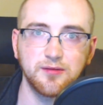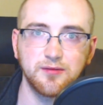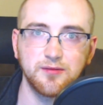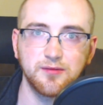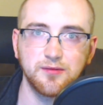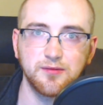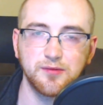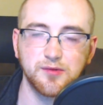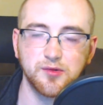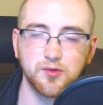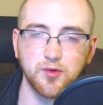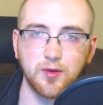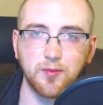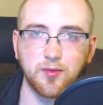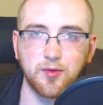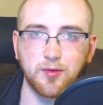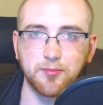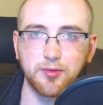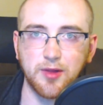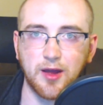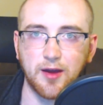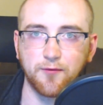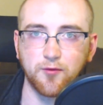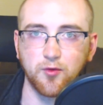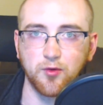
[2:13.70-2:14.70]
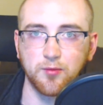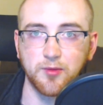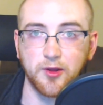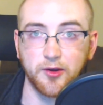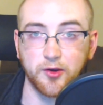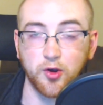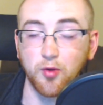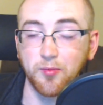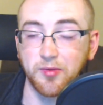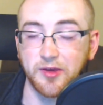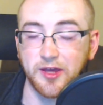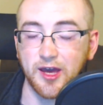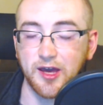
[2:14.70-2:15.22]
streaming platform like
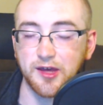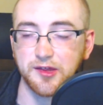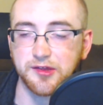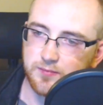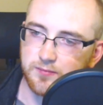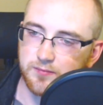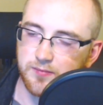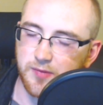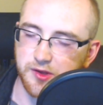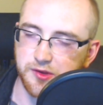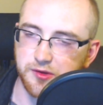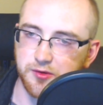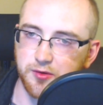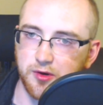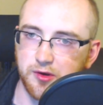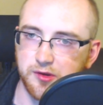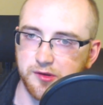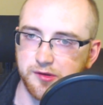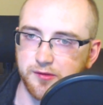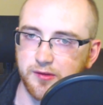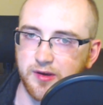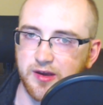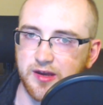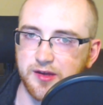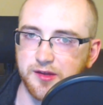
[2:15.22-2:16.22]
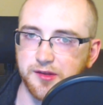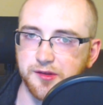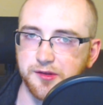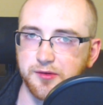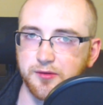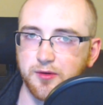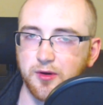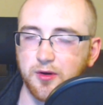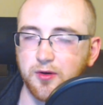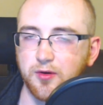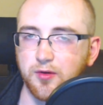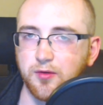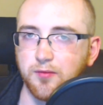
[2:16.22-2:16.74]
OBS. Mixer also has
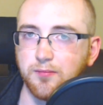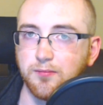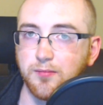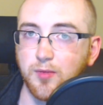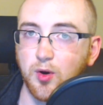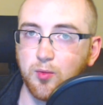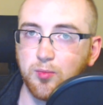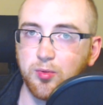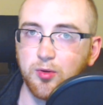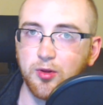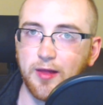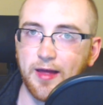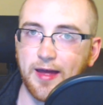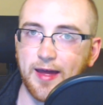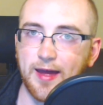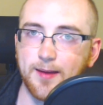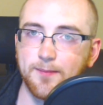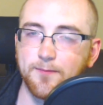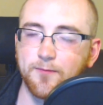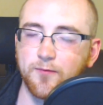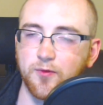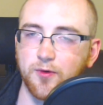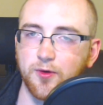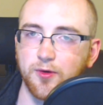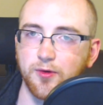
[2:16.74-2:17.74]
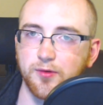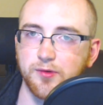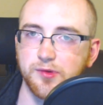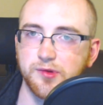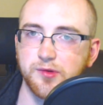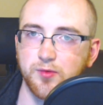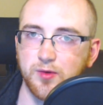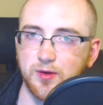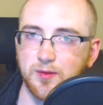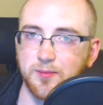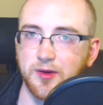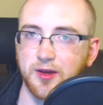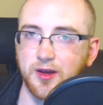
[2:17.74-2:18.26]
their own mobile app for
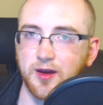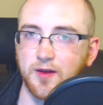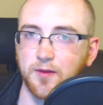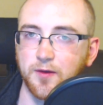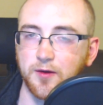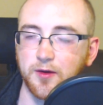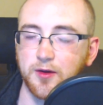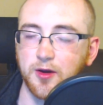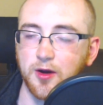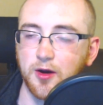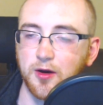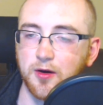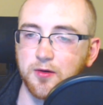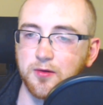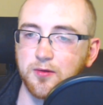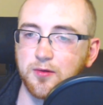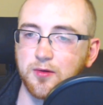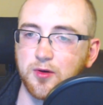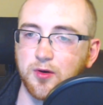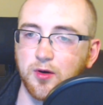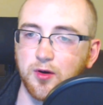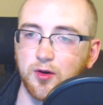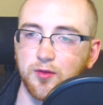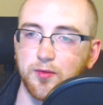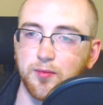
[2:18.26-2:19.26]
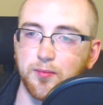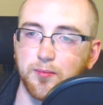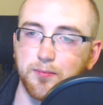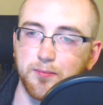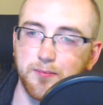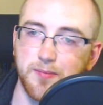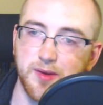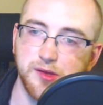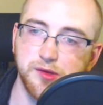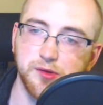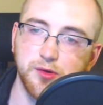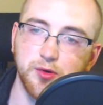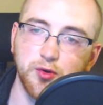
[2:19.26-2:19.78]
streaming on the go called
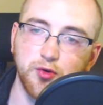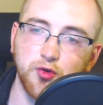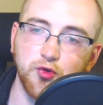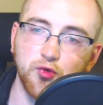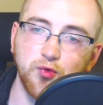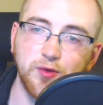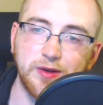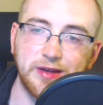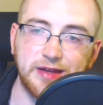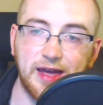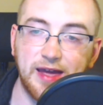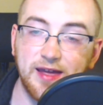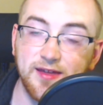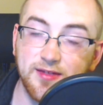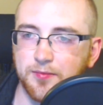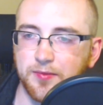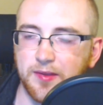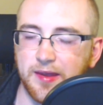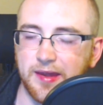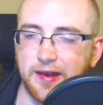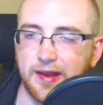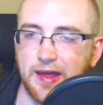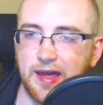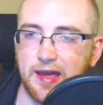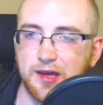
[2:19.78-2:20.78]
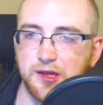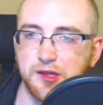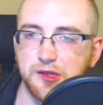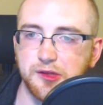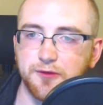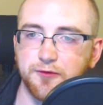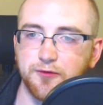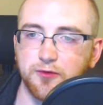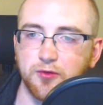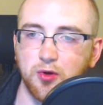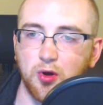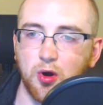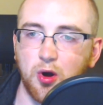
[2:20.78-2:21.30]
Mixer Create. And as
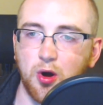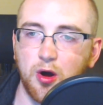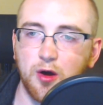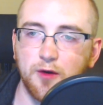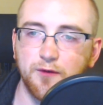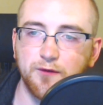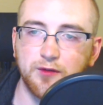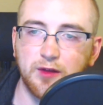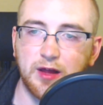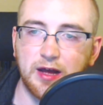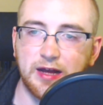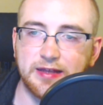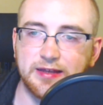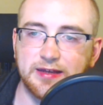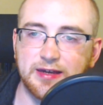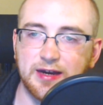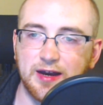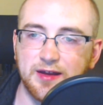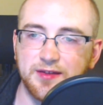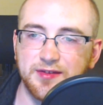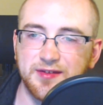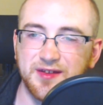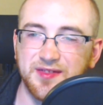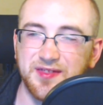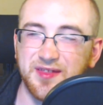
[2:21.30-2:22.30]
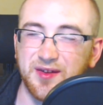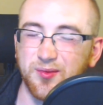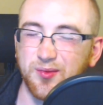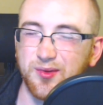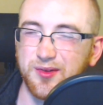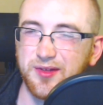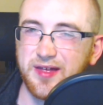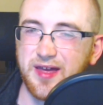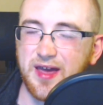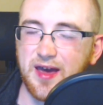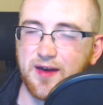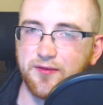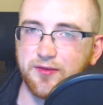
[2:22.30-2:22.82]
for offline content, they
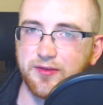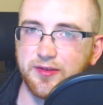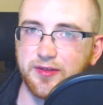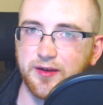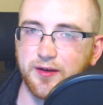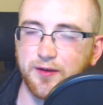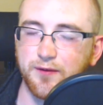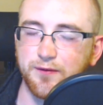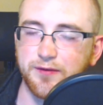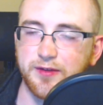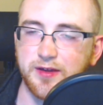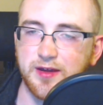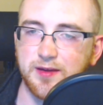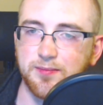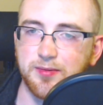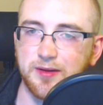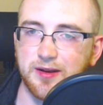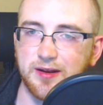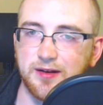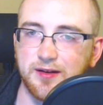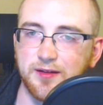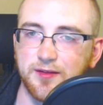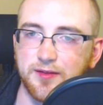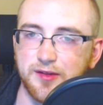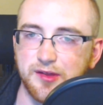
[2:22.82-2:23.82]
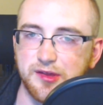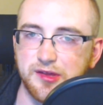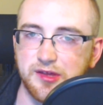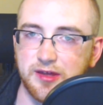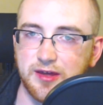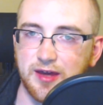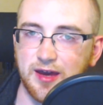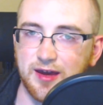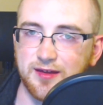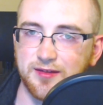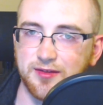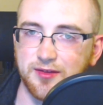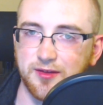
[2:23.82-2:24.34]
really haven't delved deep into this
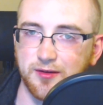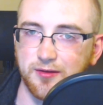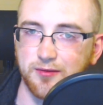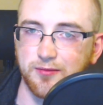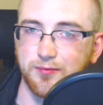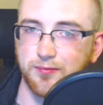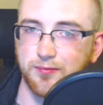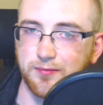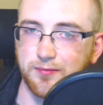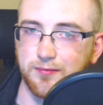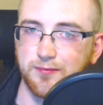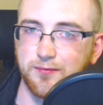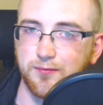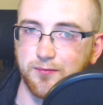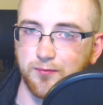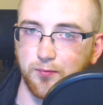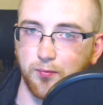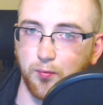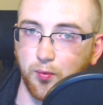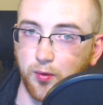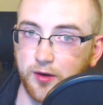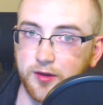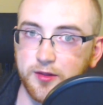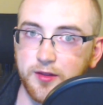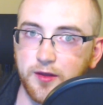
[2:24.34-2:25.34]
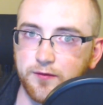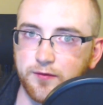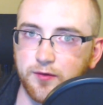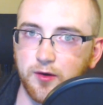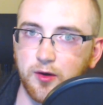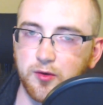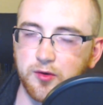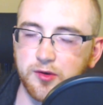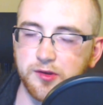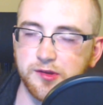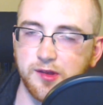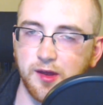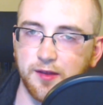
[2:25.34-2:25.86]
yet. They're really
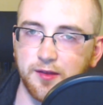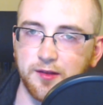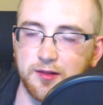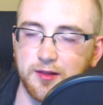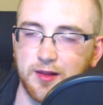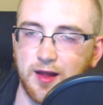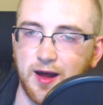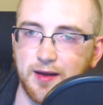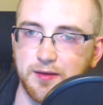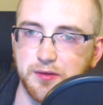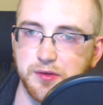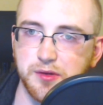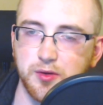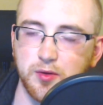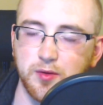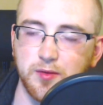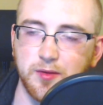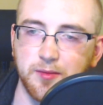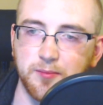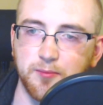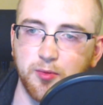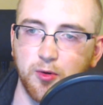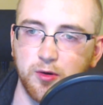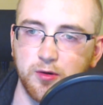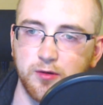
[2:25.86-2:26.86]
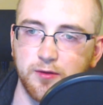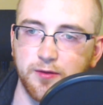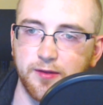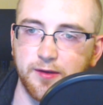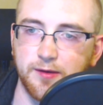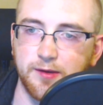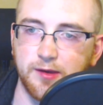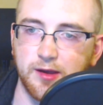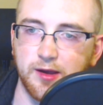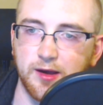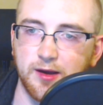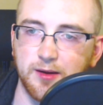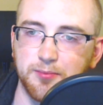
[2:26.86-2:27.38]
focused on the live streaming part of
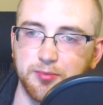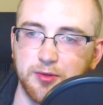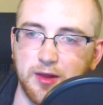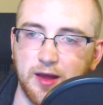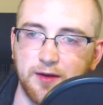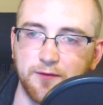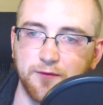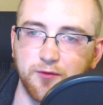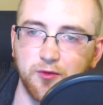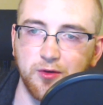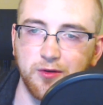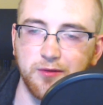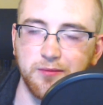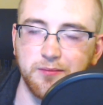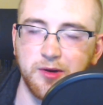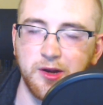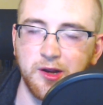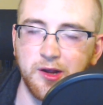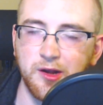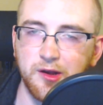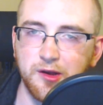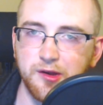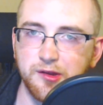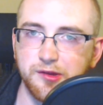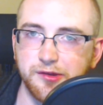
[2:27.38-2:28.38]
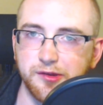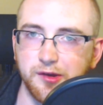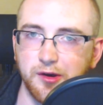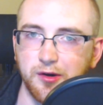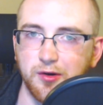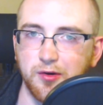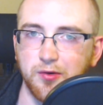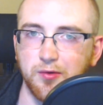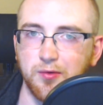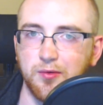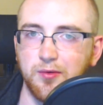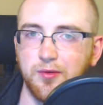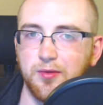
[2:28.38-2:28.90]
the platform.
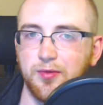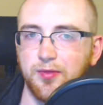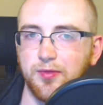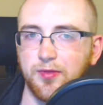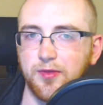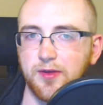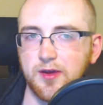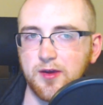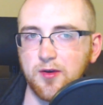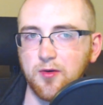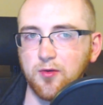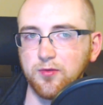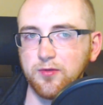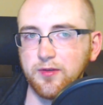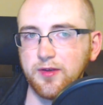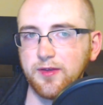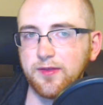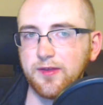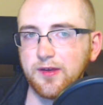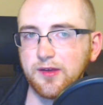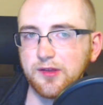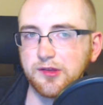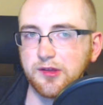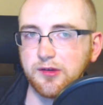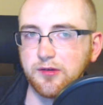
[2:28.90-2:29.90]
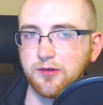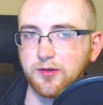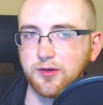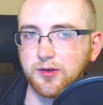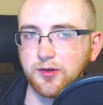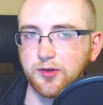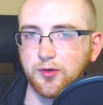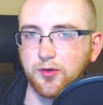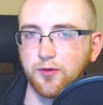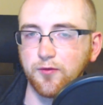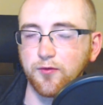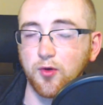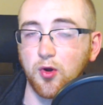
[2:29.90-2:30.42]
So the only things that you can
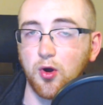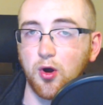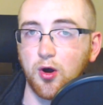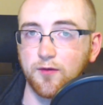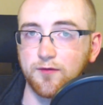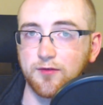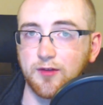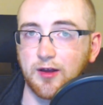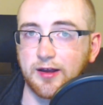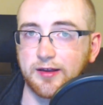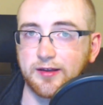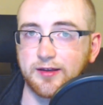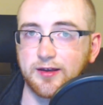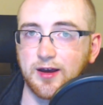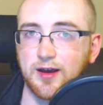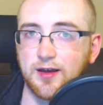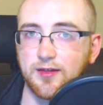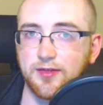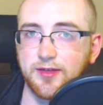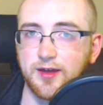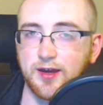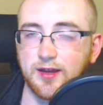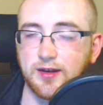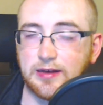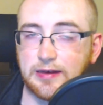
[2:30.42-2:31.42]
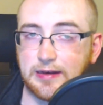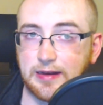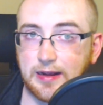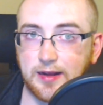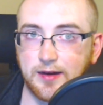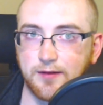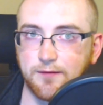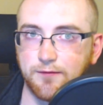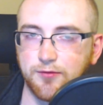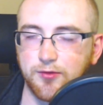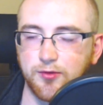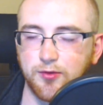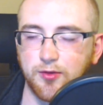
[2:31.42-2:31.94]
do for offline content
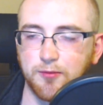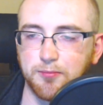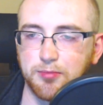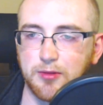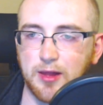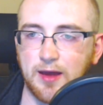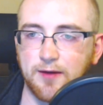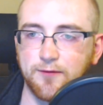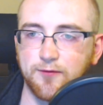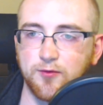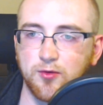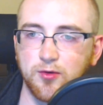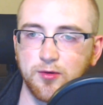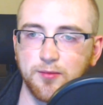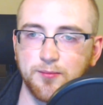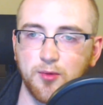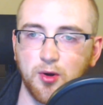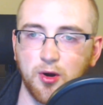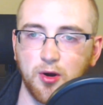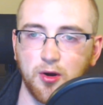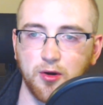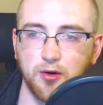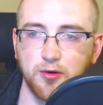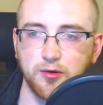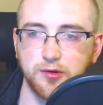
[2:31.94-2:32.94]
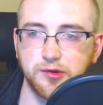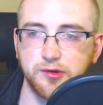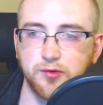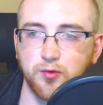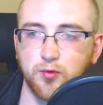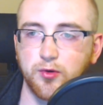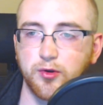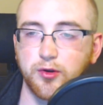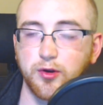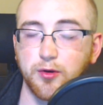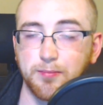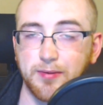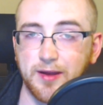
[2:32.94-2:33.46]
native to the platform are
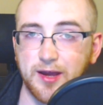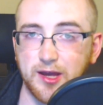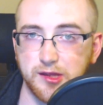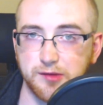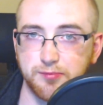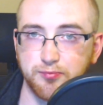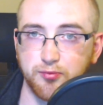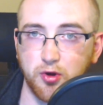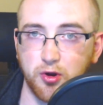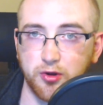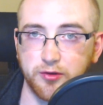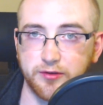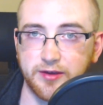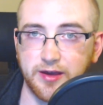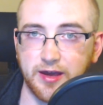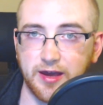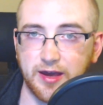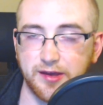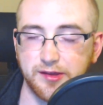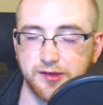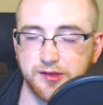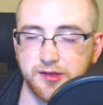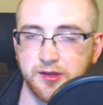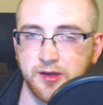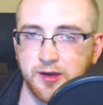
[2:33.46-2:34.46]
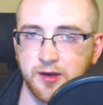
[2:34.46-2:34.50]
storing your past broadcasts.